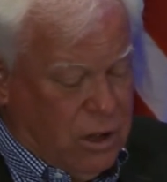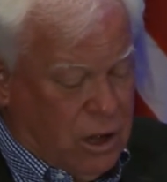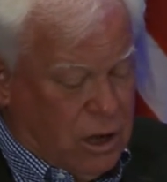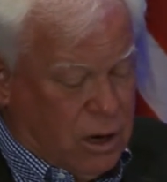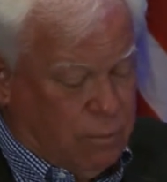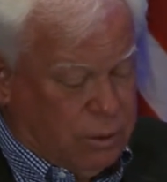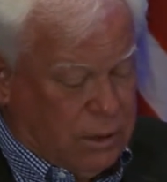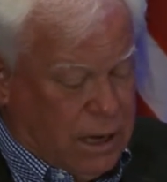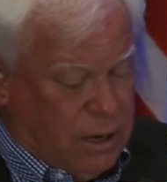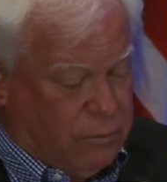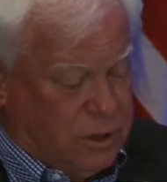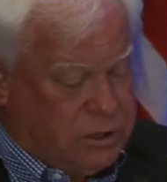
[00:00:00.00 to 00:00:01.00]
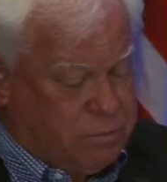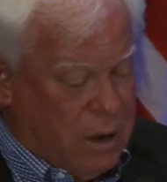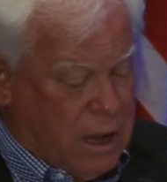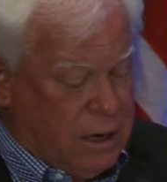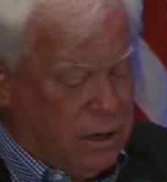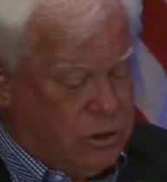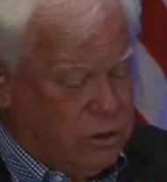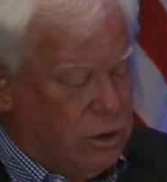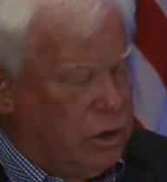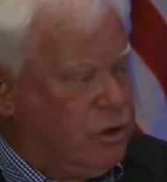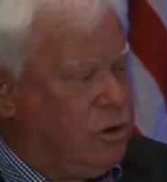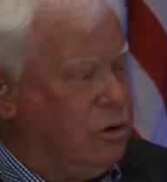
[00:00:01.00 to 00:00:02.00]
on a plane responding to
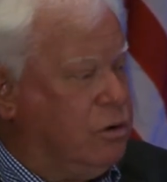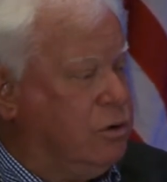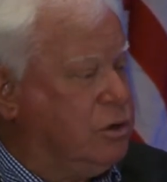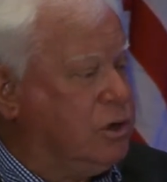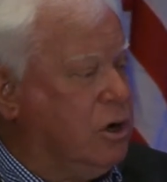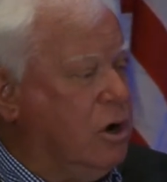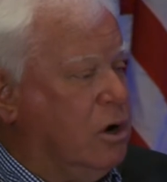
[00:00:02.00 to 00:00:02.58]
a huge